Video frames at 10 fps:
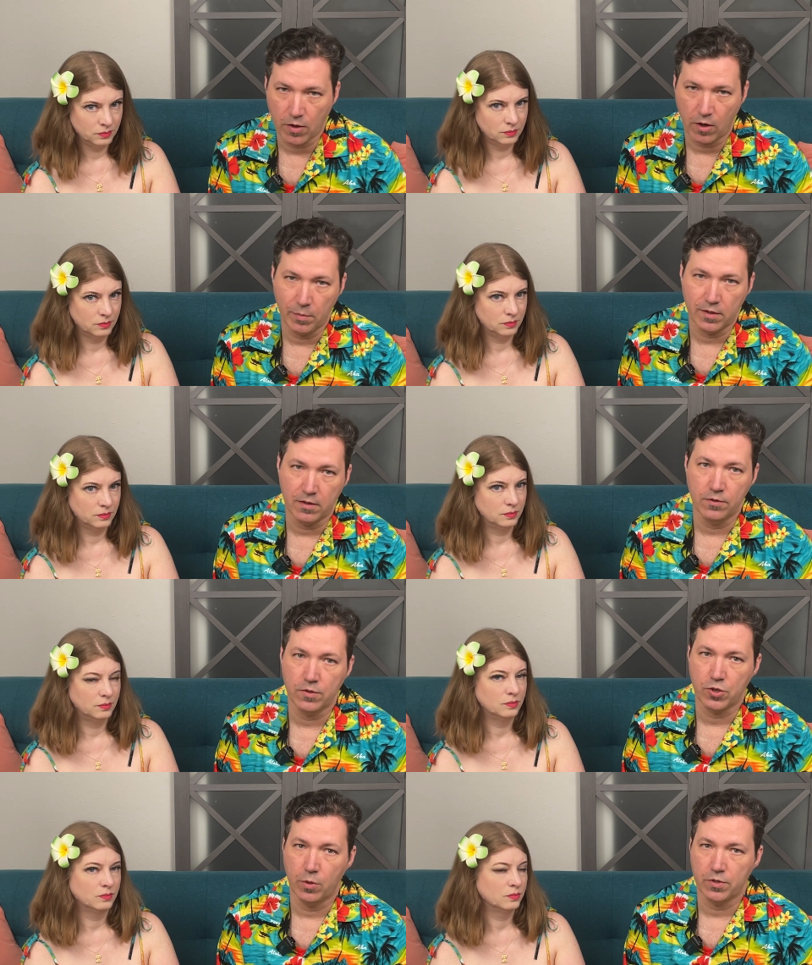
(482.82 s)
Speaker 1: garment in the
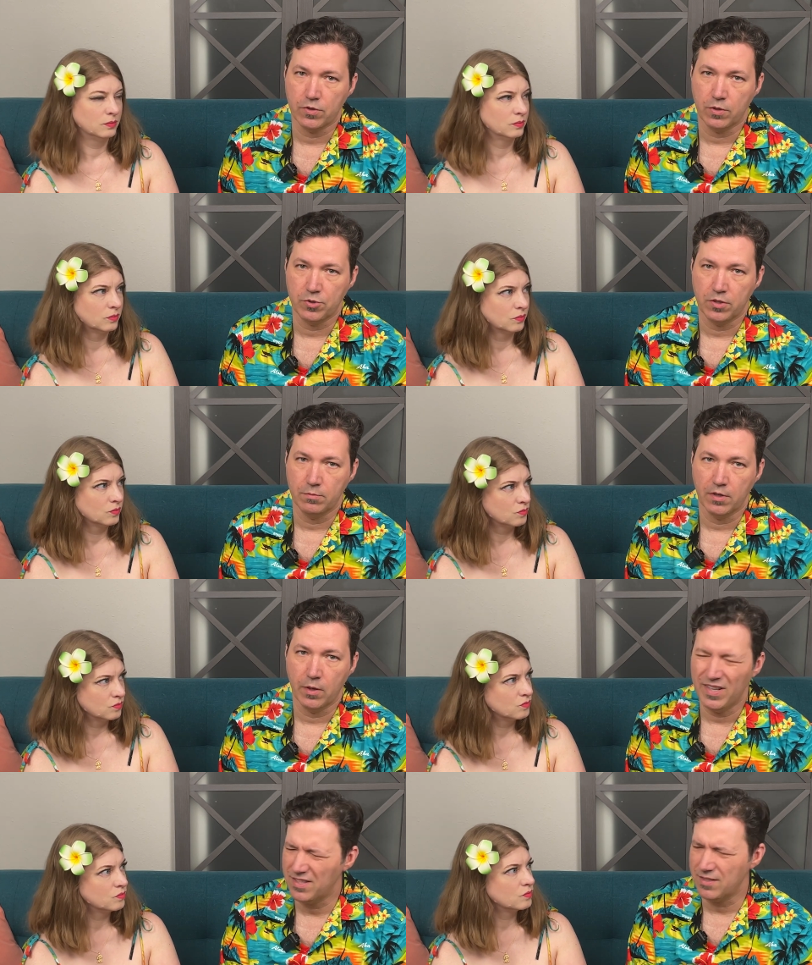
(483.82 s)
show description
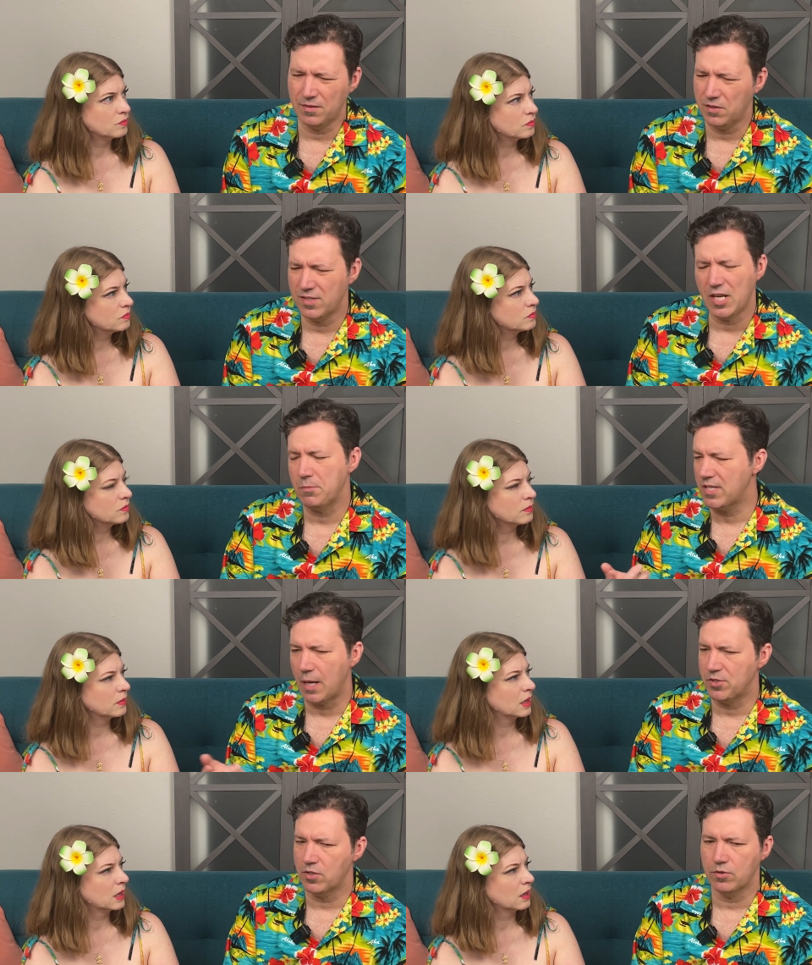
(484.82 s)
below. And it's the same
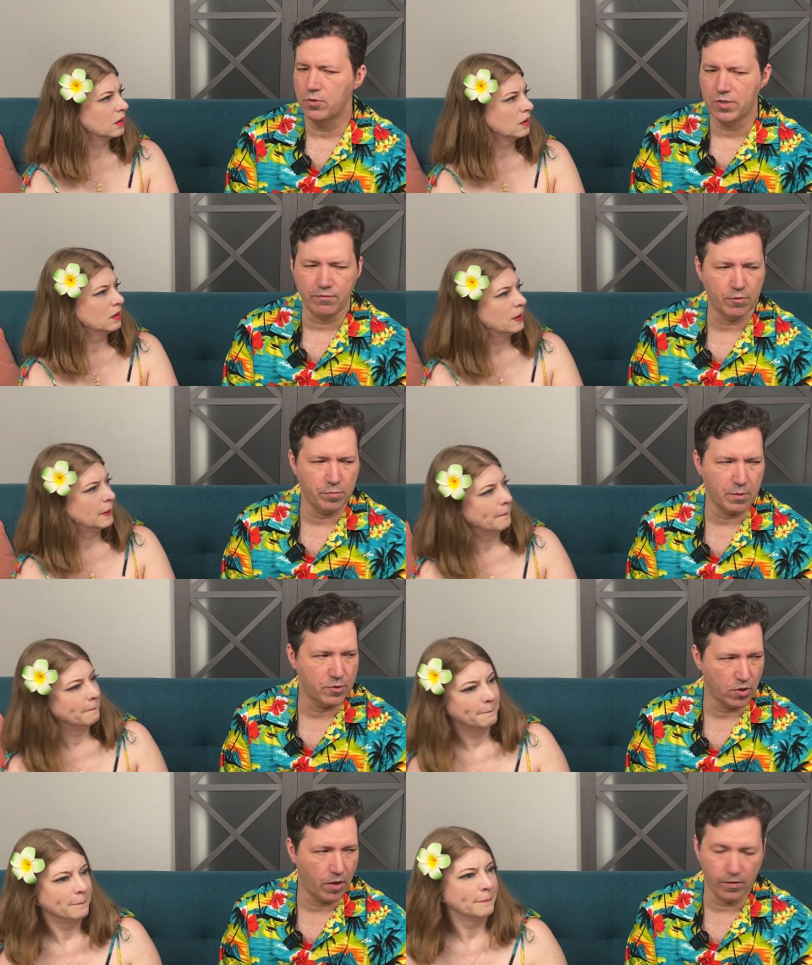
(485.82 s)
snaps that you're using for pretty
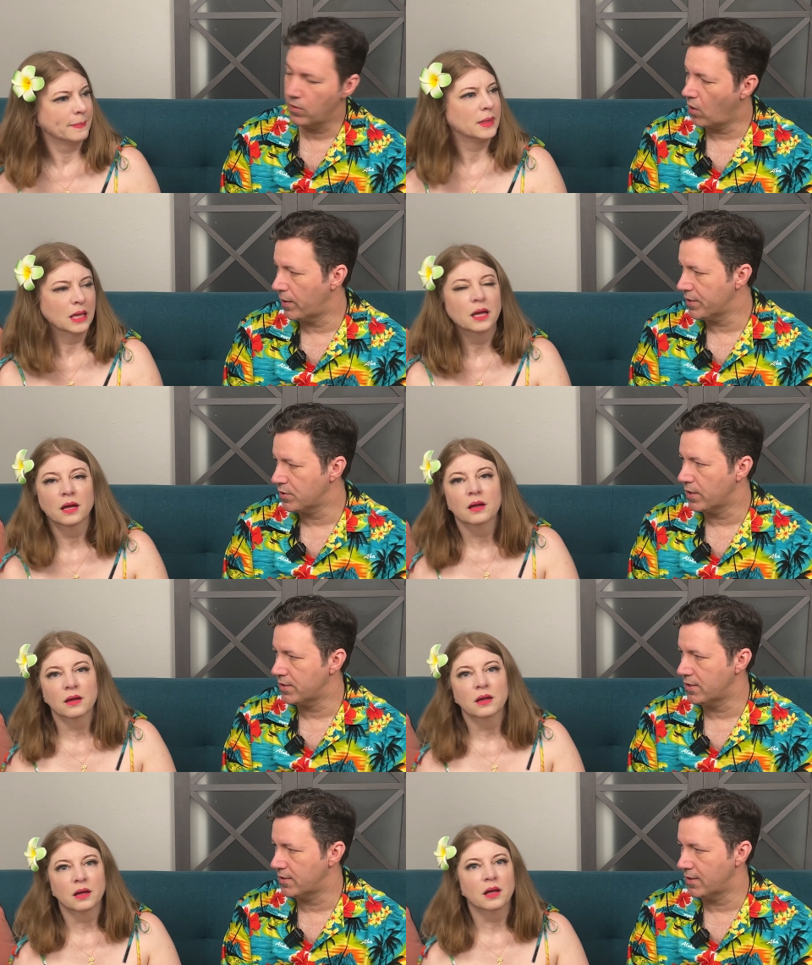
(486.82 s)
much all our harness
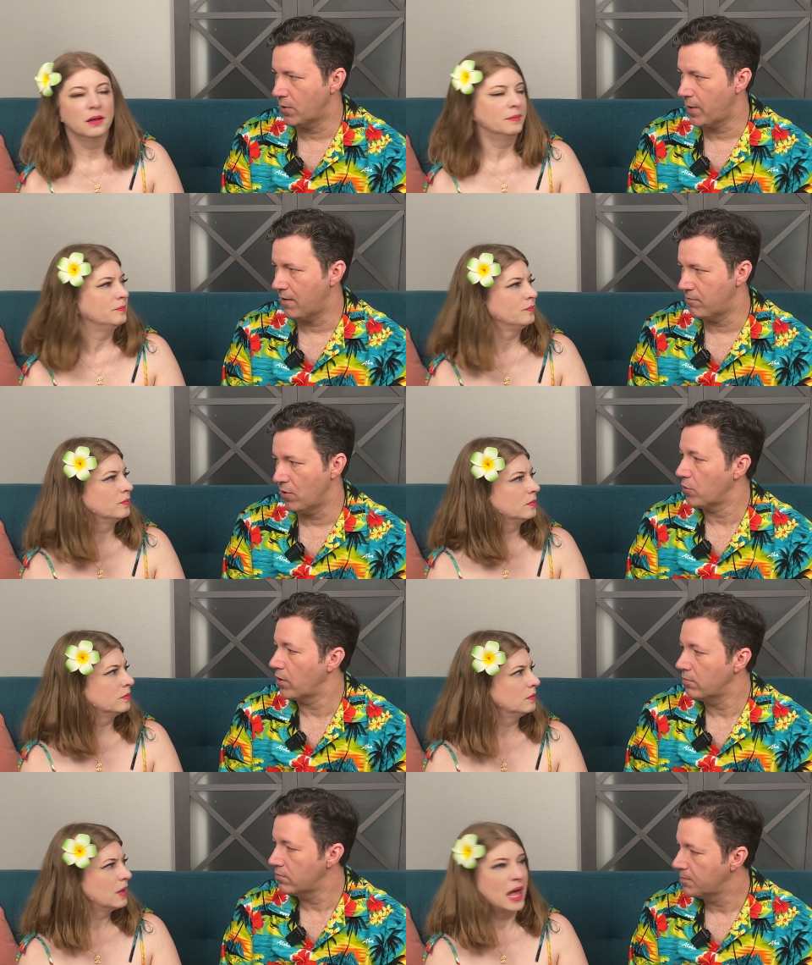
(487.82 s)
dresses that don't have
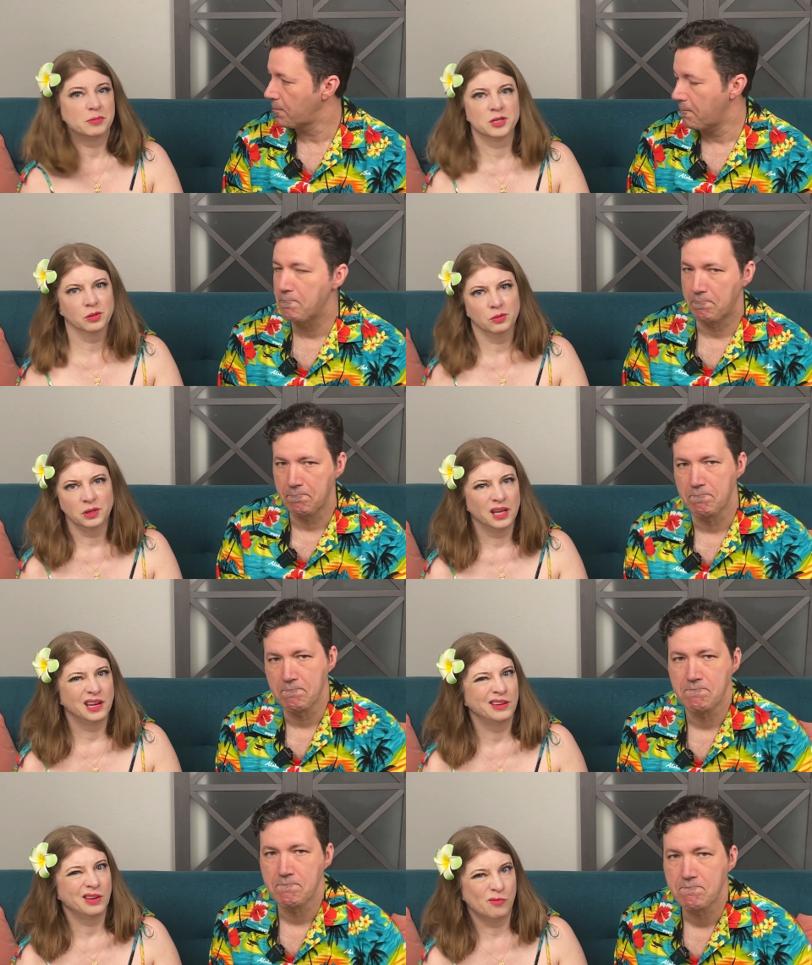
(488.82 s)
Velcro.
Speaker 2: Absolutely. And
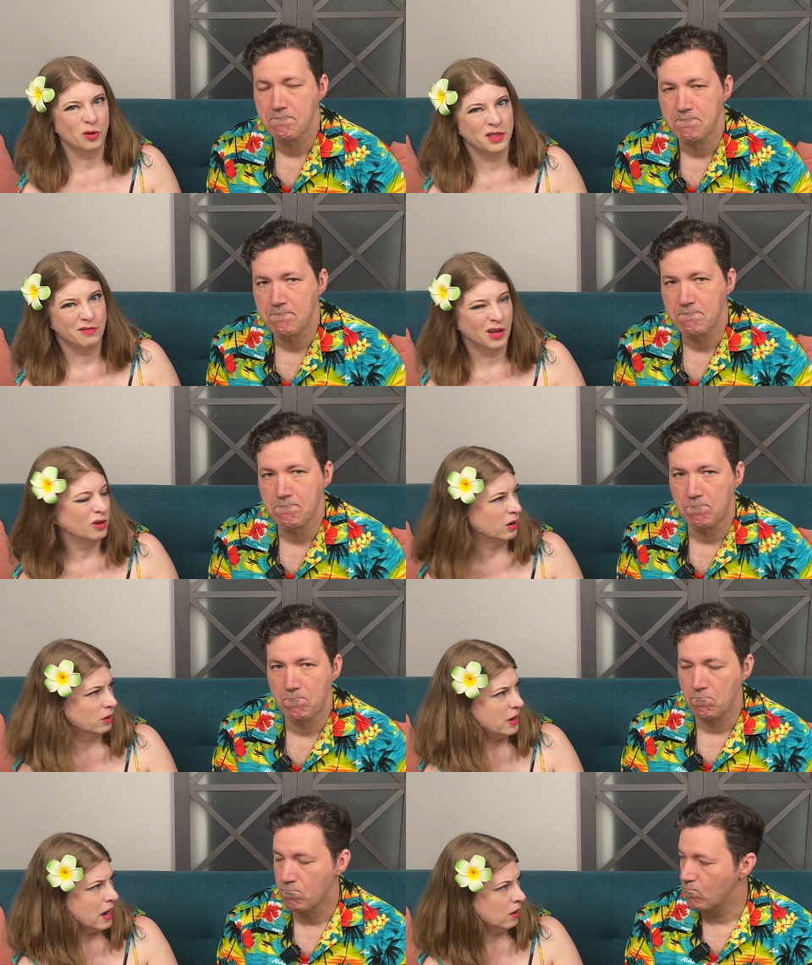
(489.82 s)
I avoid the
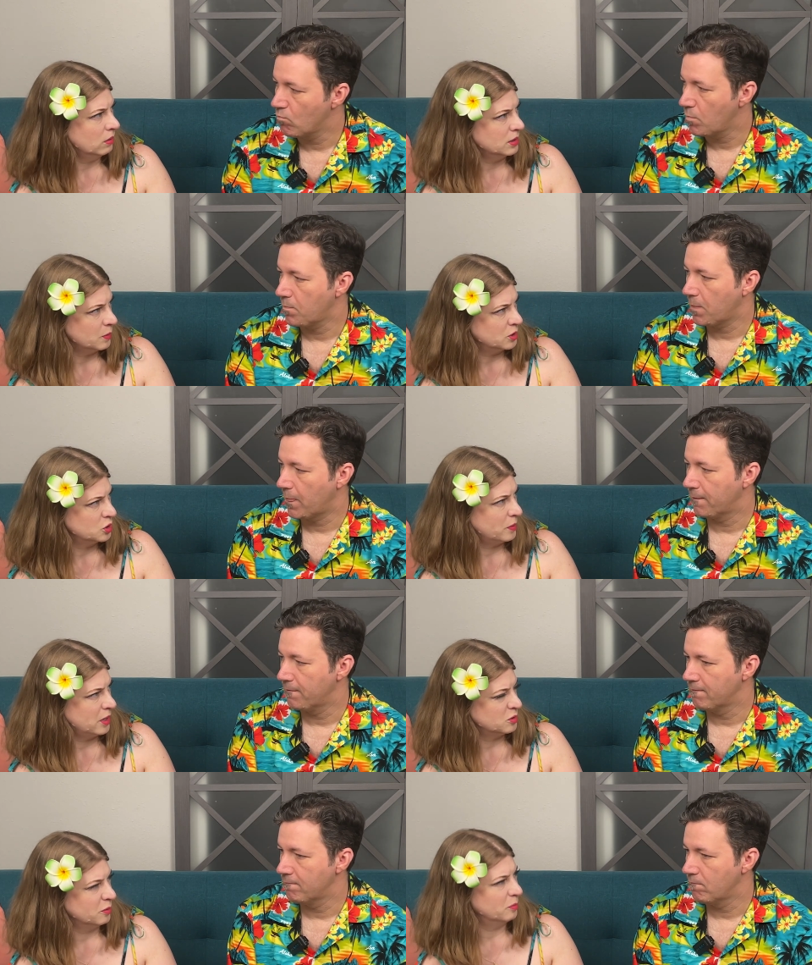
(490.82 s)
Velcro now as much as
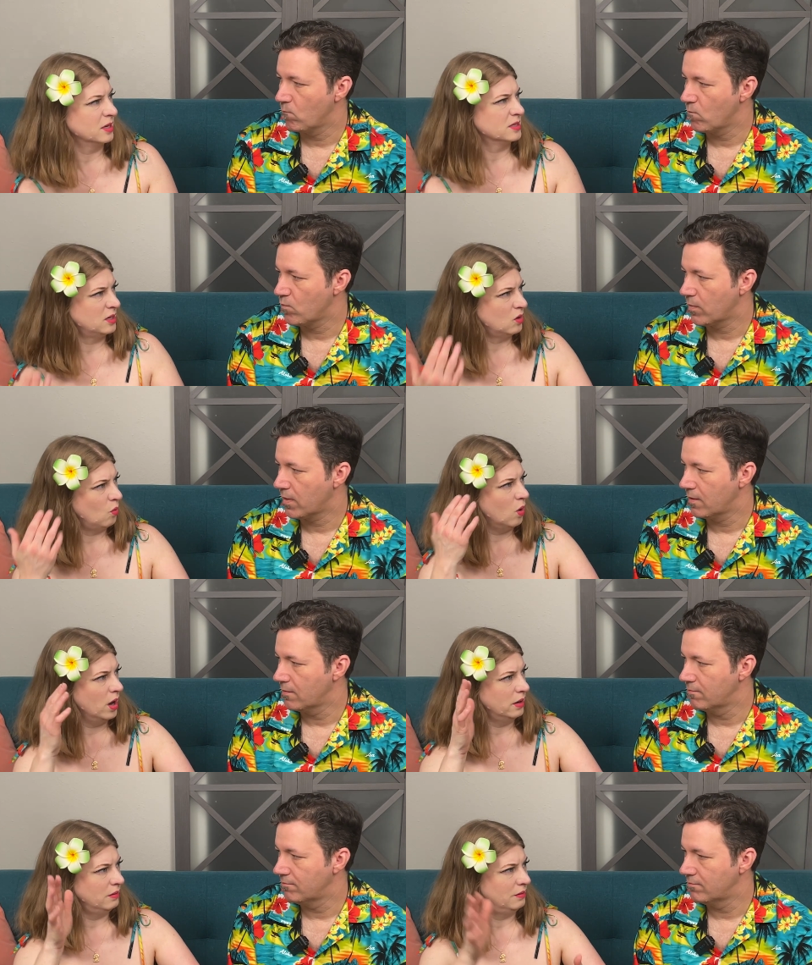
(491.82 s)
possible because I don't
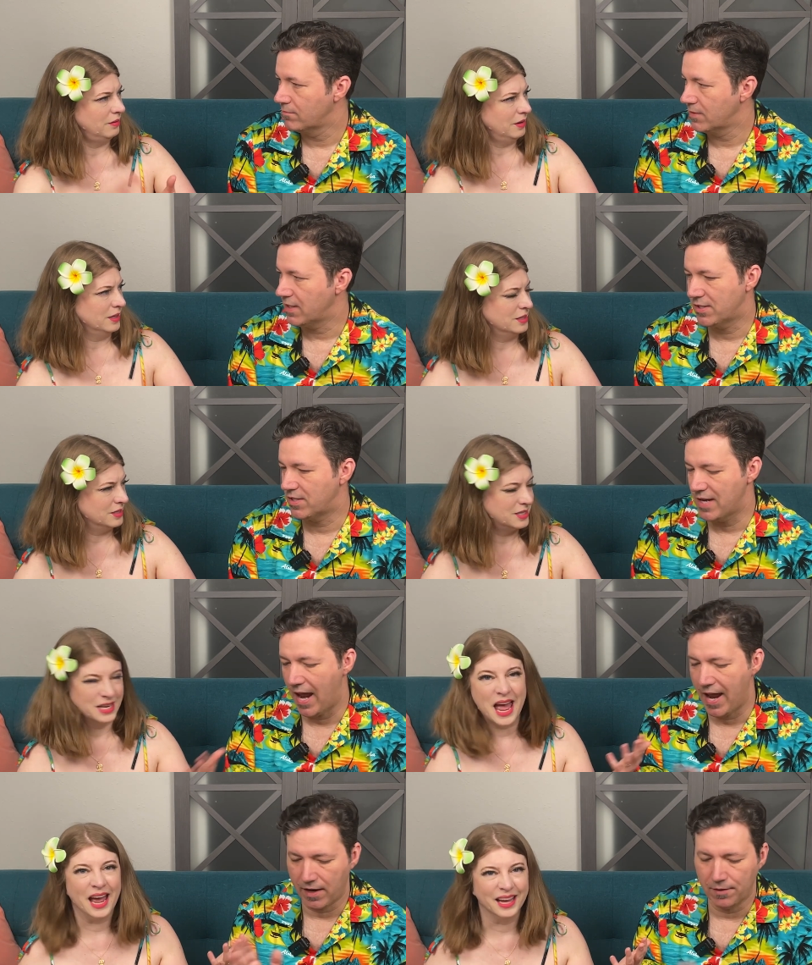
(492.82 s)
want it it's to
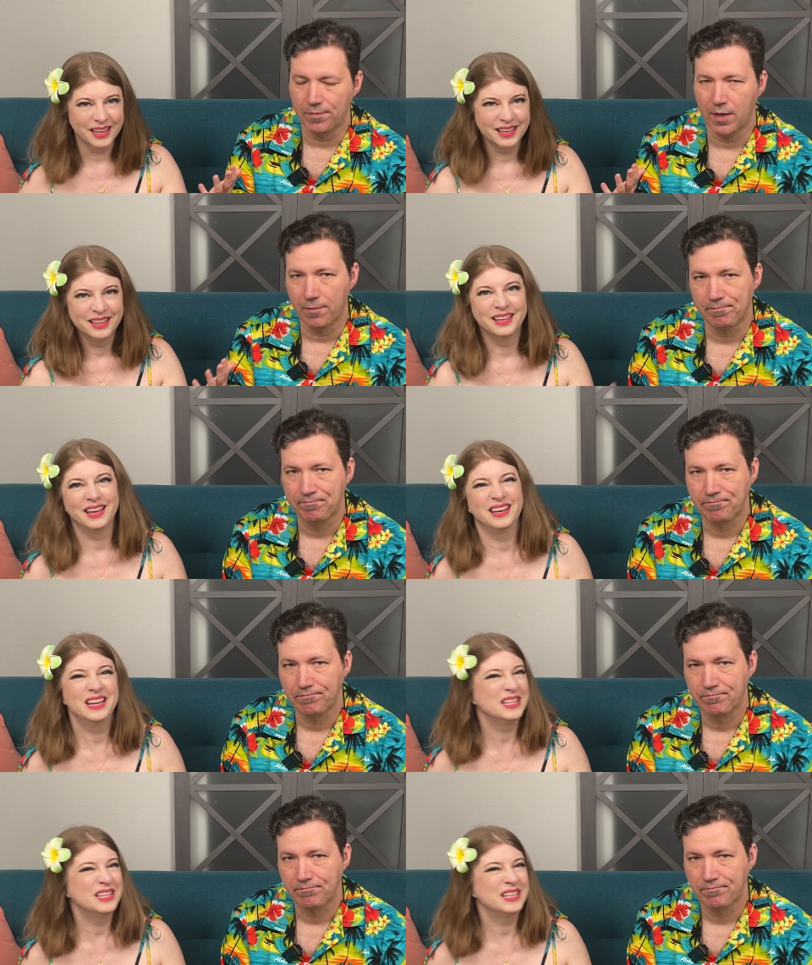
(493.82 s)
snag. snag. Yeah and